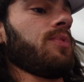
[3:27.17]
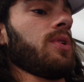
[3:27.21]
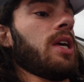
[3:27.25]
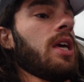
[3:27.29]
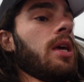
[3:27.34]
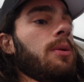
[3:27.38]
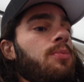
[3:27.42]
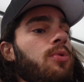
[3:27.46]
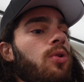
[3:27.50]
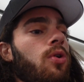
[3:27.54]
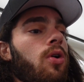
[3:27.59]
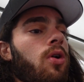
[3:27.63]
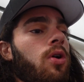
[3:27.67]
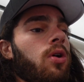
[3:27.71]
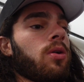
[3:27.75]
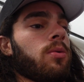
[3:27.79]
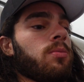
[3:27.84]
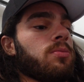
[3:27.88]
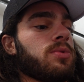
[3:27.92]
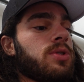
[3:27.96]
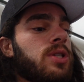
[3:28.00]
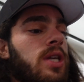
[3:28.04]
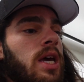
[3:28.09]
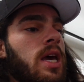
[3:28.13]
keep your
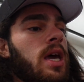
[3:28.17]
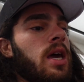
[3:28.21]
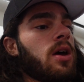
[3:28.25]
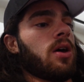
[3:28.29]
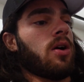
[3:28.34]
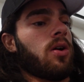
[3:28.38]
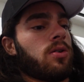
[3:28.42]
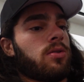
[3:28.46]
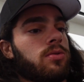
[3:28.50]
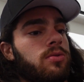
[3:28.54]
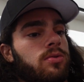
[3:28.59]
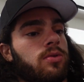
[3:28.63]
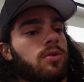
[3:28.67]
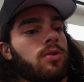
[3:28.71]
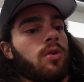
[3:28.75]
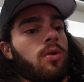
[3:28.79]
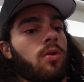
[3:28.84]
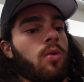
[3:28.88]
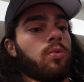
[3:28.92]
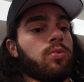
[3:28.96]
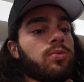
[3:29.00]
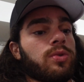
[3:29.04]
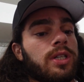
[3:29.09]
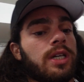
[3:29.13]
arms
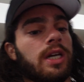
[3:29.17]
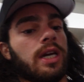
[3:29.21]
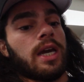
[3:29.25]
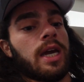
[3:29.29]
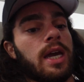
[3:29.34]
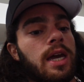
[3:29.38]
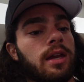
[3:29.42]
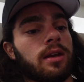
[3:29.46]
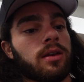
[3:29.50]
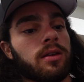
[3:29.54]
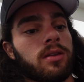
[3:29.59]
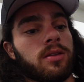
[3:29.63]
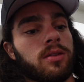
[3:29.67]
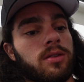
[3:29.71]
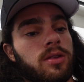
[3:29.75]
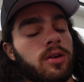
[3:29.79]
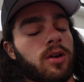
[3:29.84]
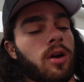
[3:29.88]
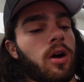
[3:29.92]
only in the